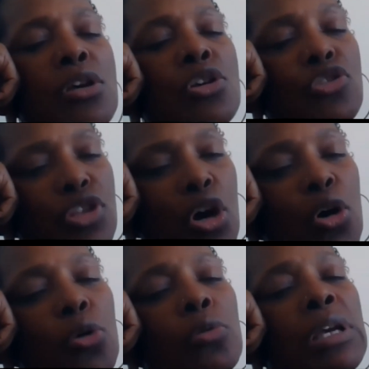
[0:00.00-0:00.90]

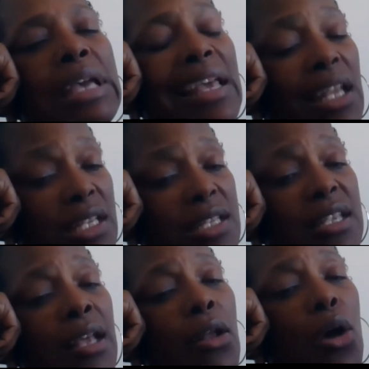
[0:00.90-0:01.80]
So it is
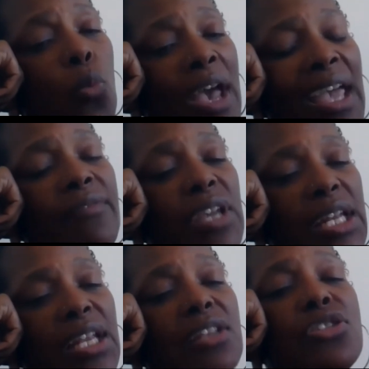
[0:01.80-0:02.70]
a way of
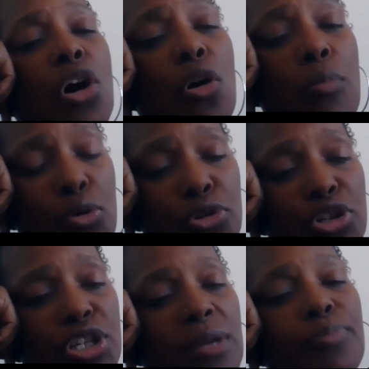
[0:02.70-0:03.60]
getting into home
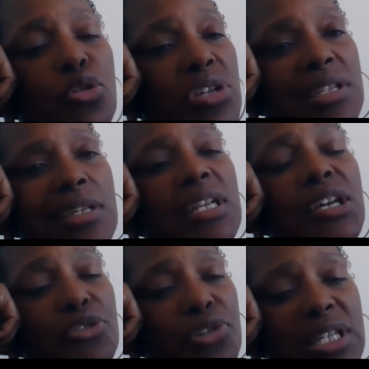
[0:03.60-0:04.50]
ownership. You just need to
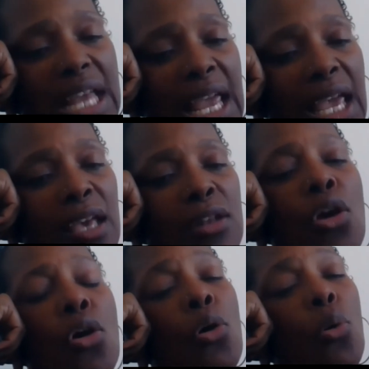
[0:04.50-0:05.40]
understand
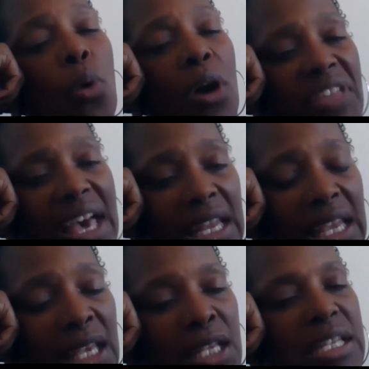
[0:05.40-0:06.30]
what that
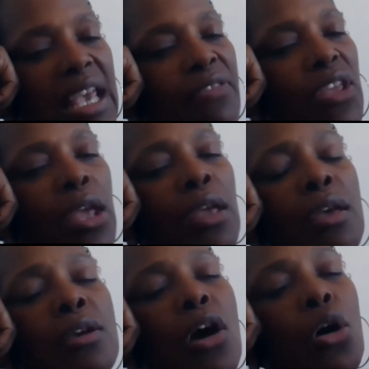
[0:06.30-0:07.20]
is, and
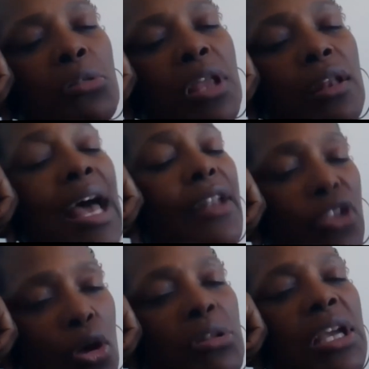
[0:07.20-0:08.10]
not the
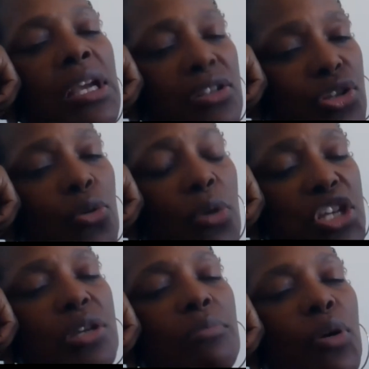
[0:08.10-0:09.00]
only
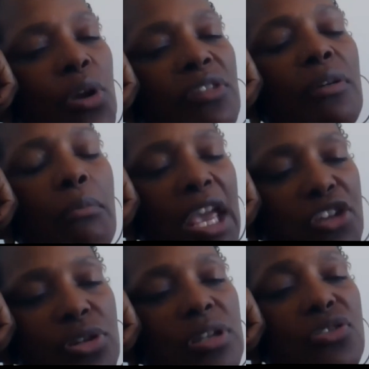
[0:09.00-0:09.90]
consideration, but one of the
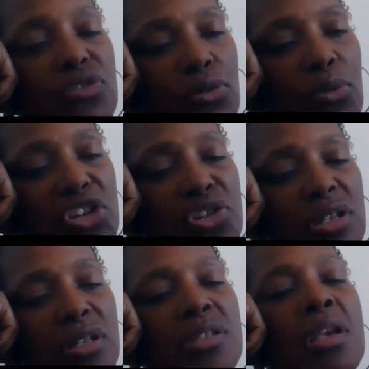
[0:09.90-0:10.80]
major
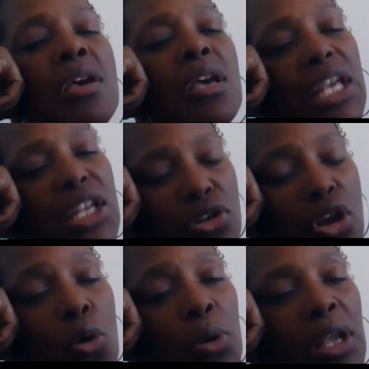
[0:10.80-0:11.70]
considerations is
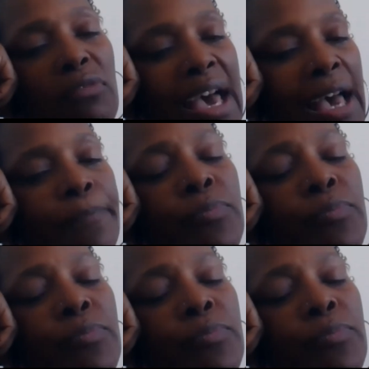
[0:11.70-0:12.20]
knowing that